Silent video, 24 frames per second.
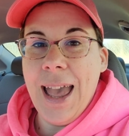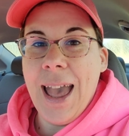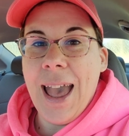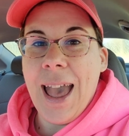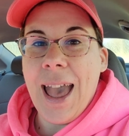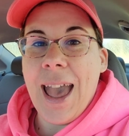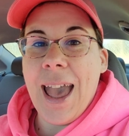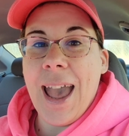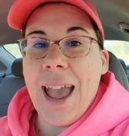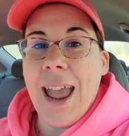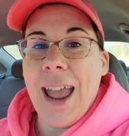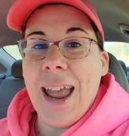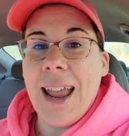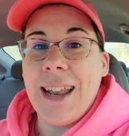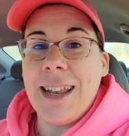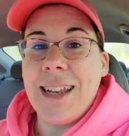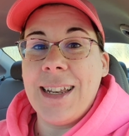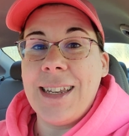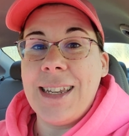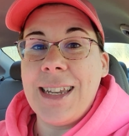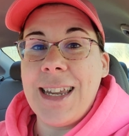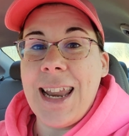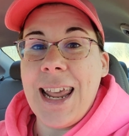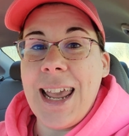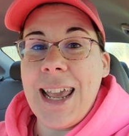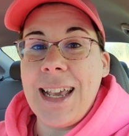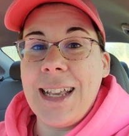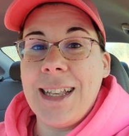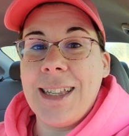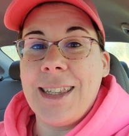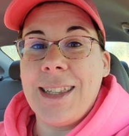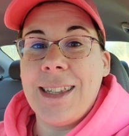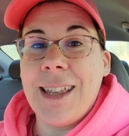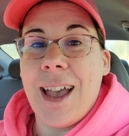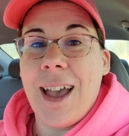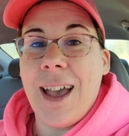And
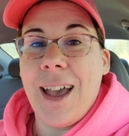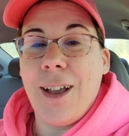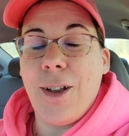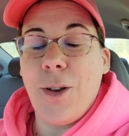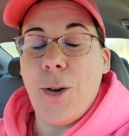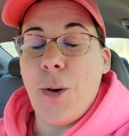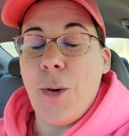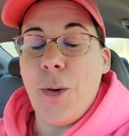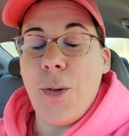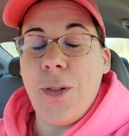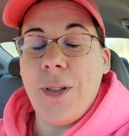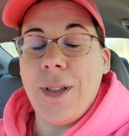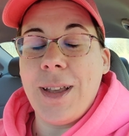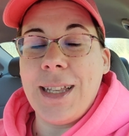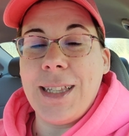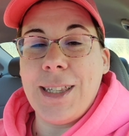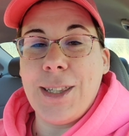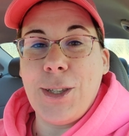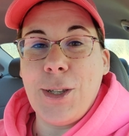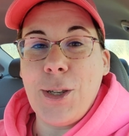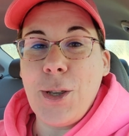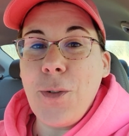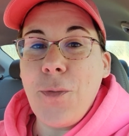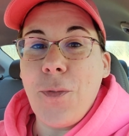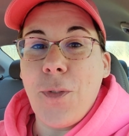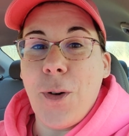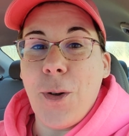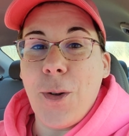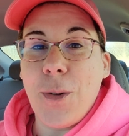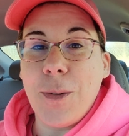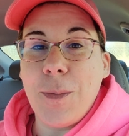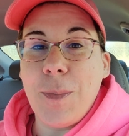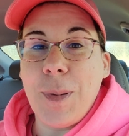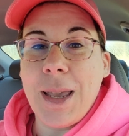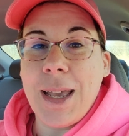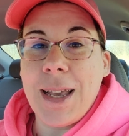today's goal is
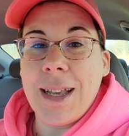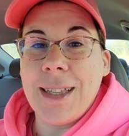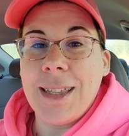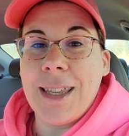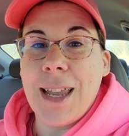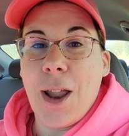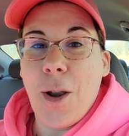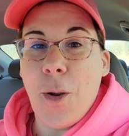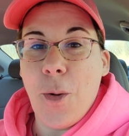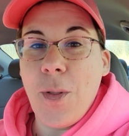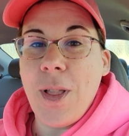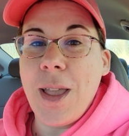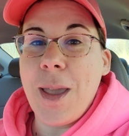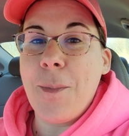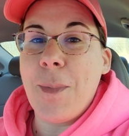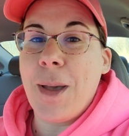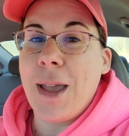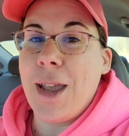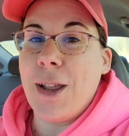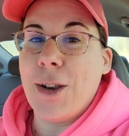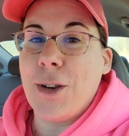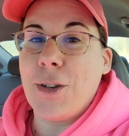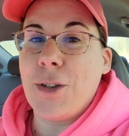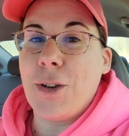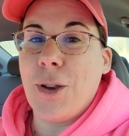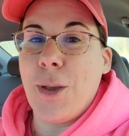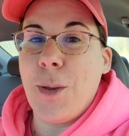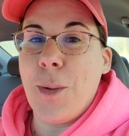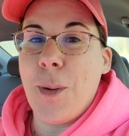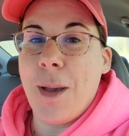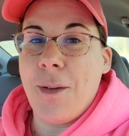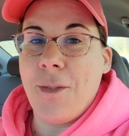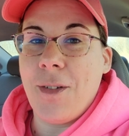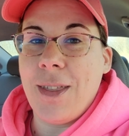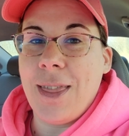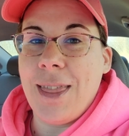twofold because not only am I going to show you
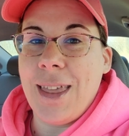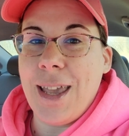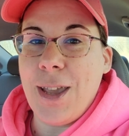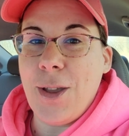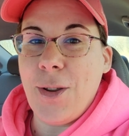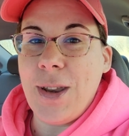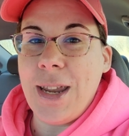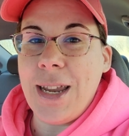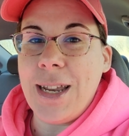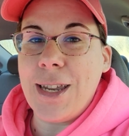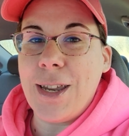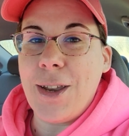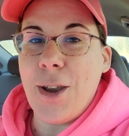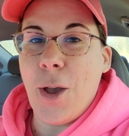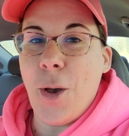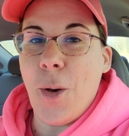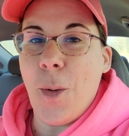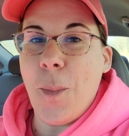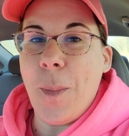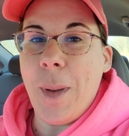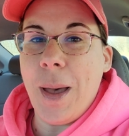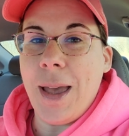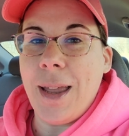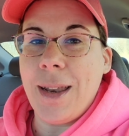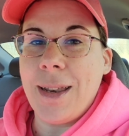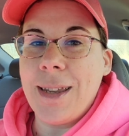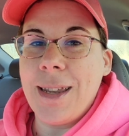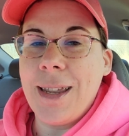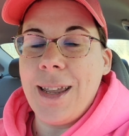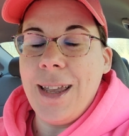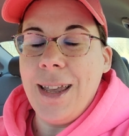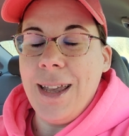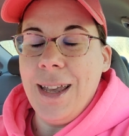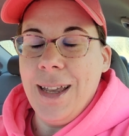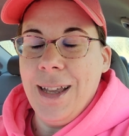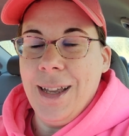everything you need to know, but
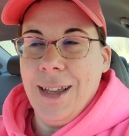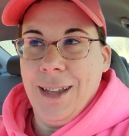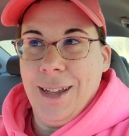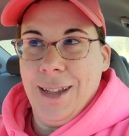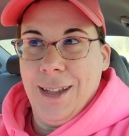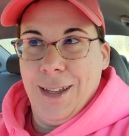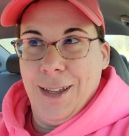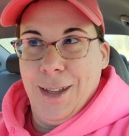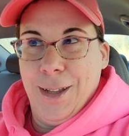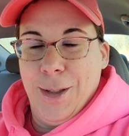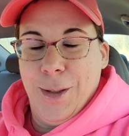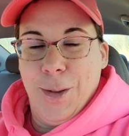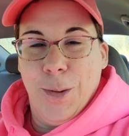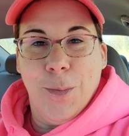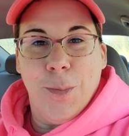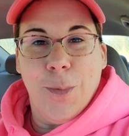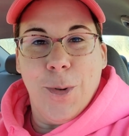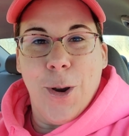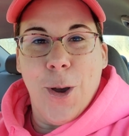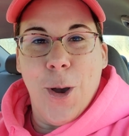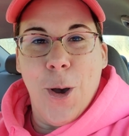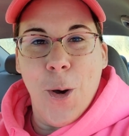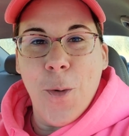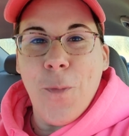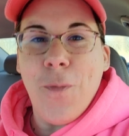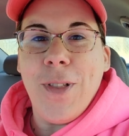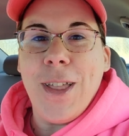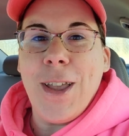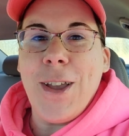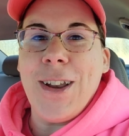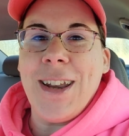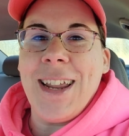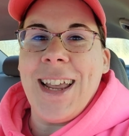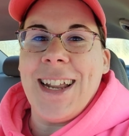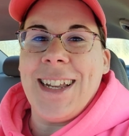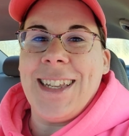we're hopefully
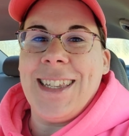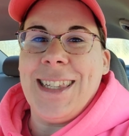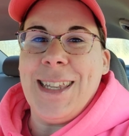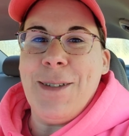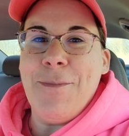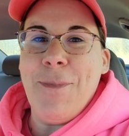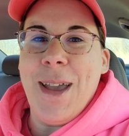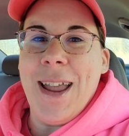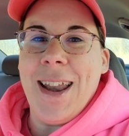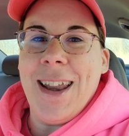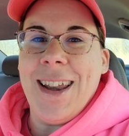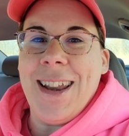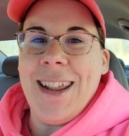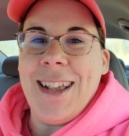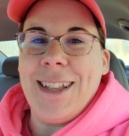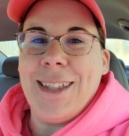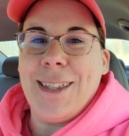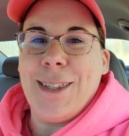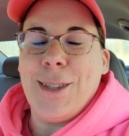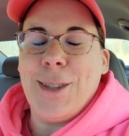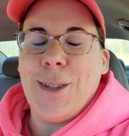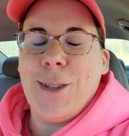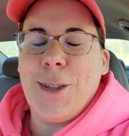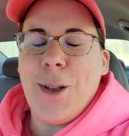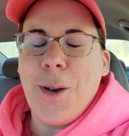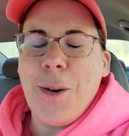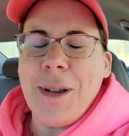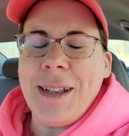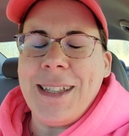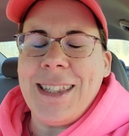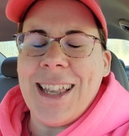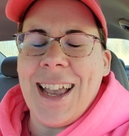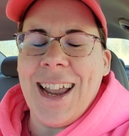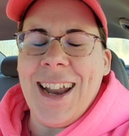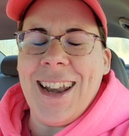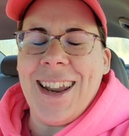going to get to see manatees. So
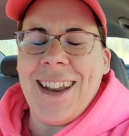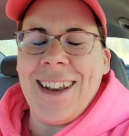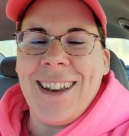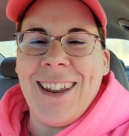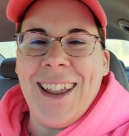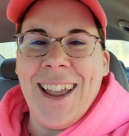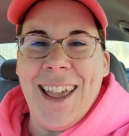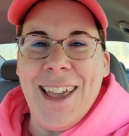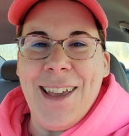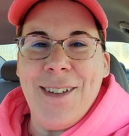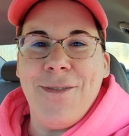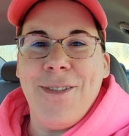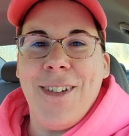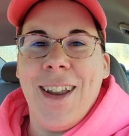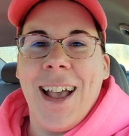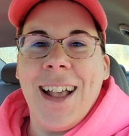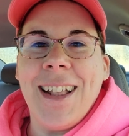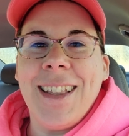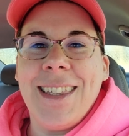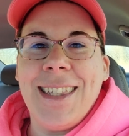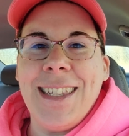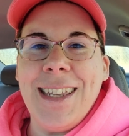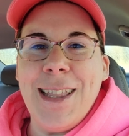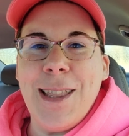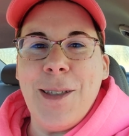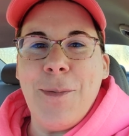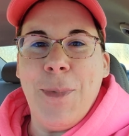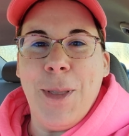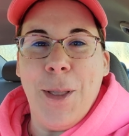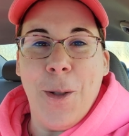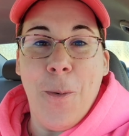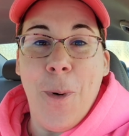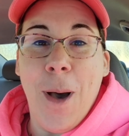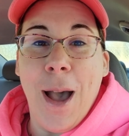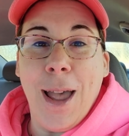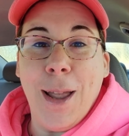excited. I have not seen them in
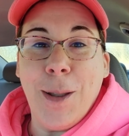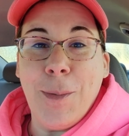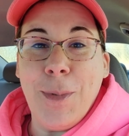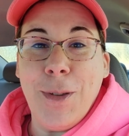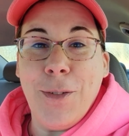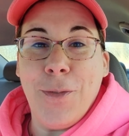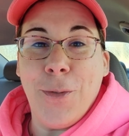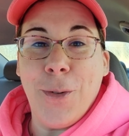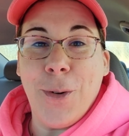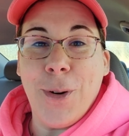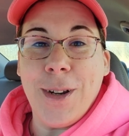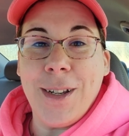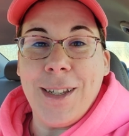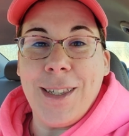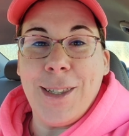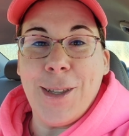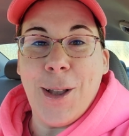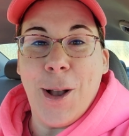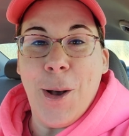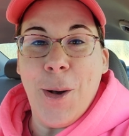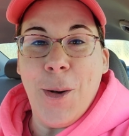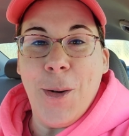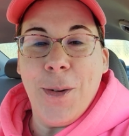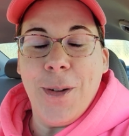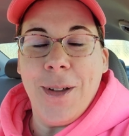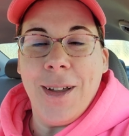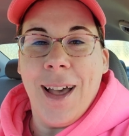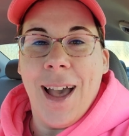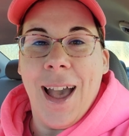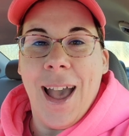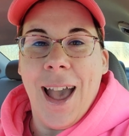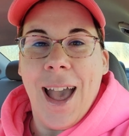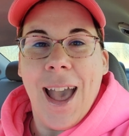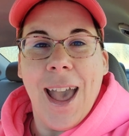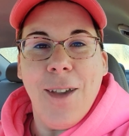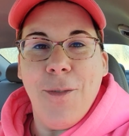the wild before, so
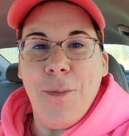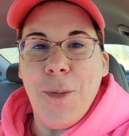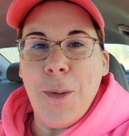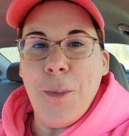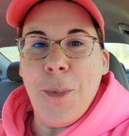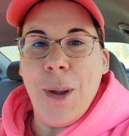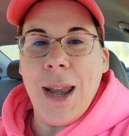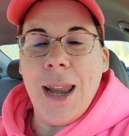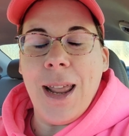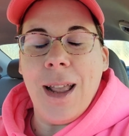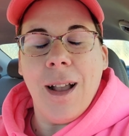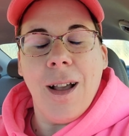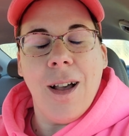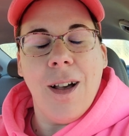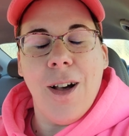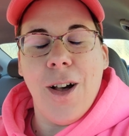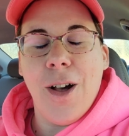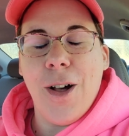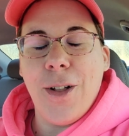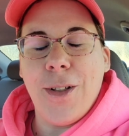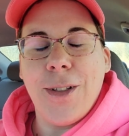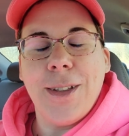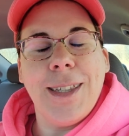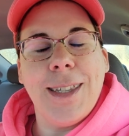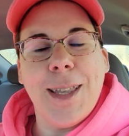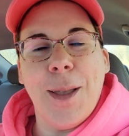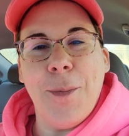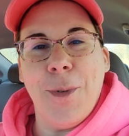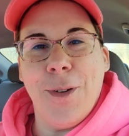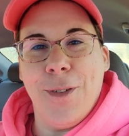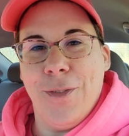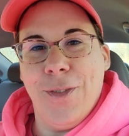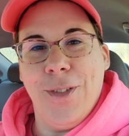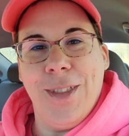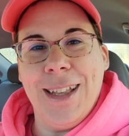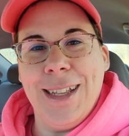I've been waiting all
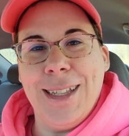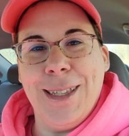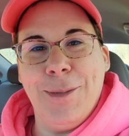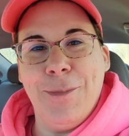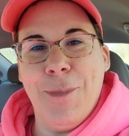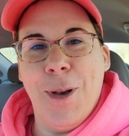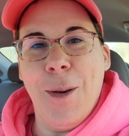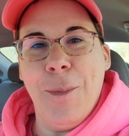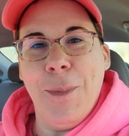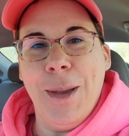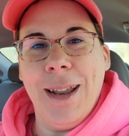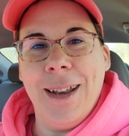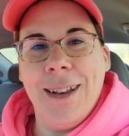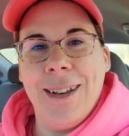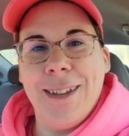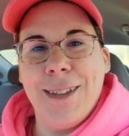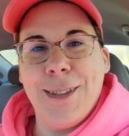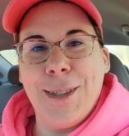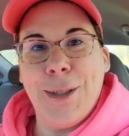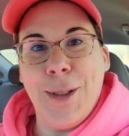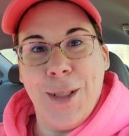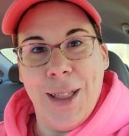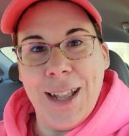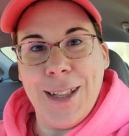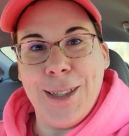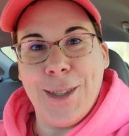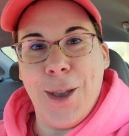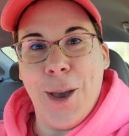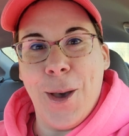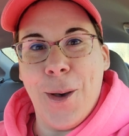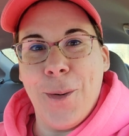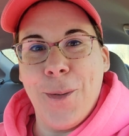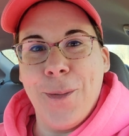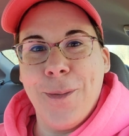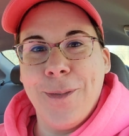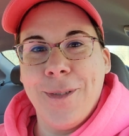summer for this moment. So let's
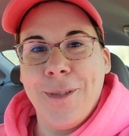go.